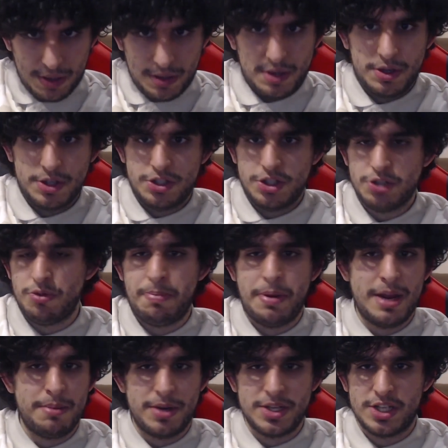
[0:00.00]
Just
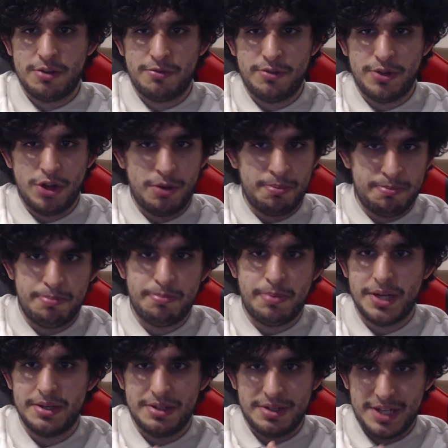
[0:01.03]
repeating myself a lot,
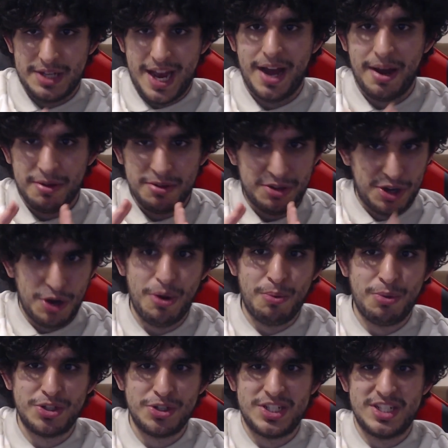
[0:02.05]
but yeah, go and
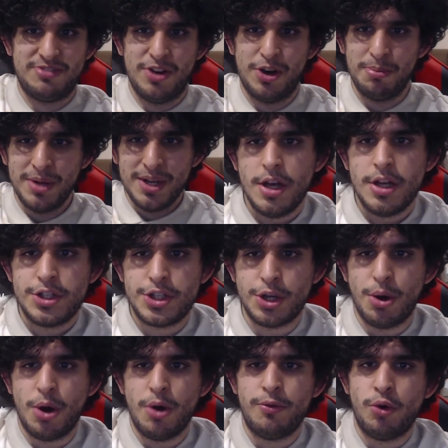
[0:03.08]
watch this film.
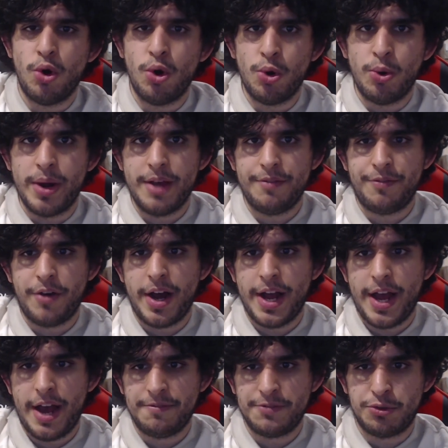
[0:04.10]
So overall, if I
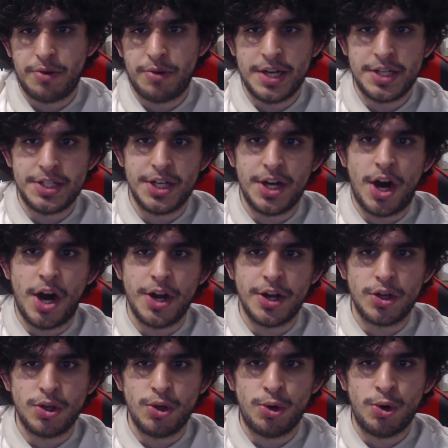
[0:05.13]
have to rate The Iron
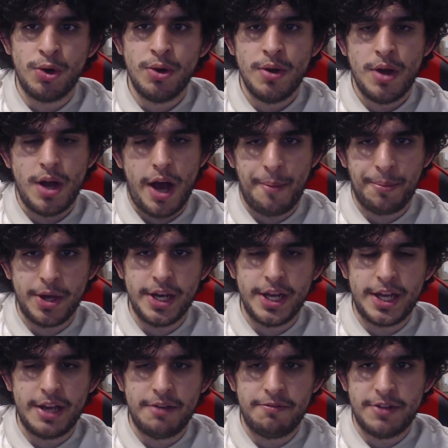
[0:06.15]
Claw, I'm going to
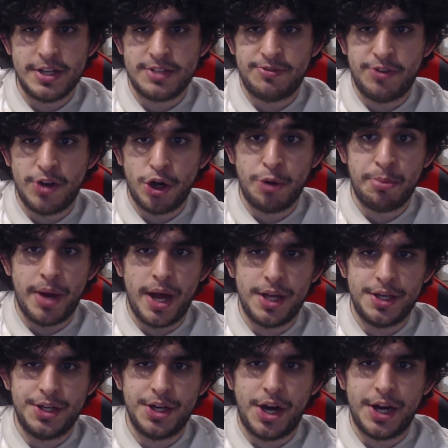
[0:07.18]
give this film a
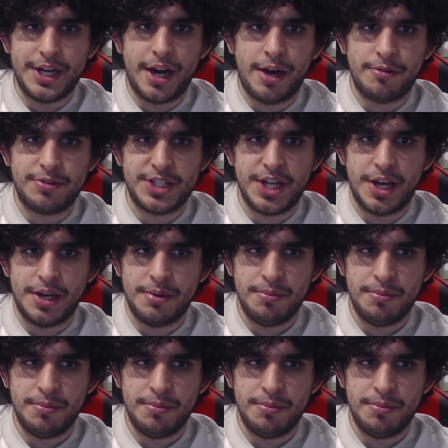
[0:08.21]
9 out of 10.